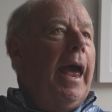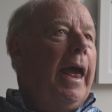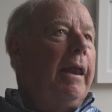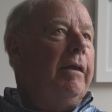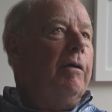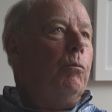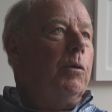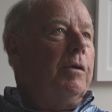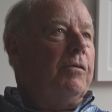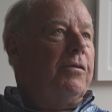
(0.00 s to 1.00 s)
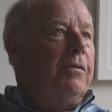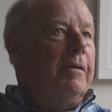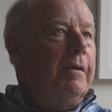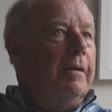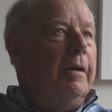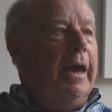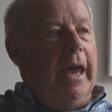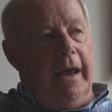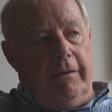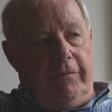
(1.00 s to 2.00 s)
And it was
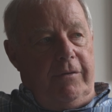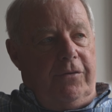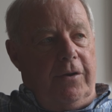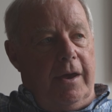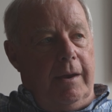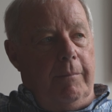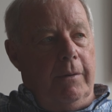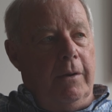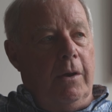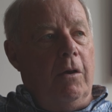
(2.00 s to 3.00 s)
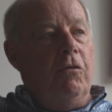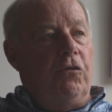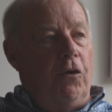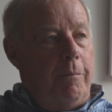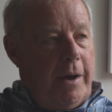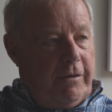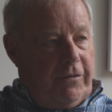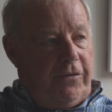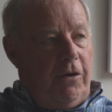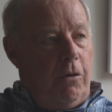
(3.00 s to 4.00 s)
ahead of its time. Yeah. So much
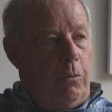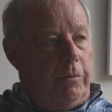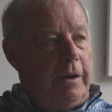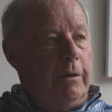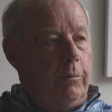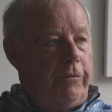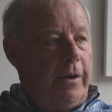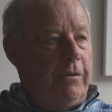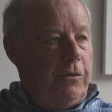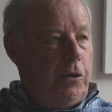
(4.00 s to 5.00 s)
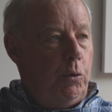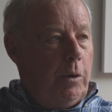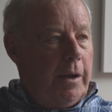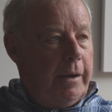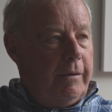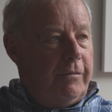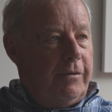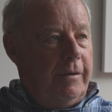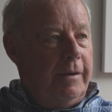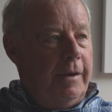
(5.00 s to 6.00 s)
so that it was
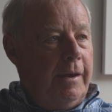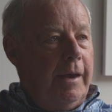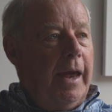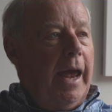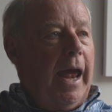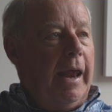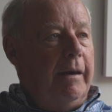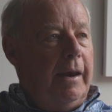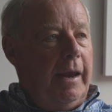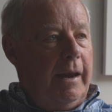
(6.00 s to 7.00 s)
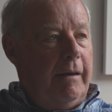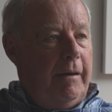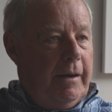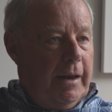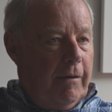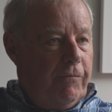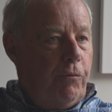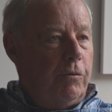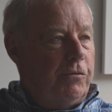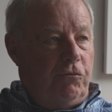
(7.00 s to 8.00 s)
underutilized and, and
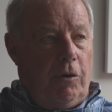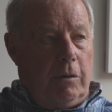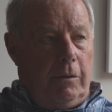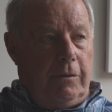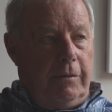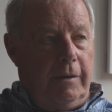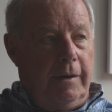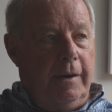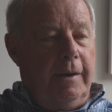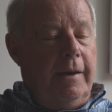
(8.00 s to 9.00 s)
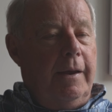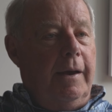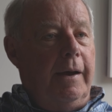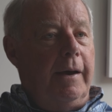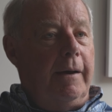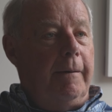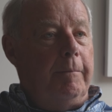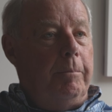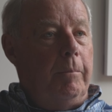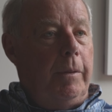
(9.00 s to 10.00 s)
therefore struggled. Yeah.
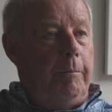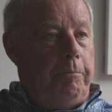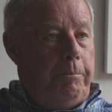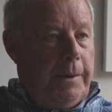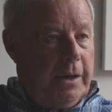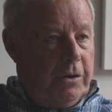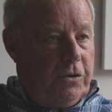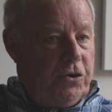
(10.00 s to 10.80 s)
Uh, the big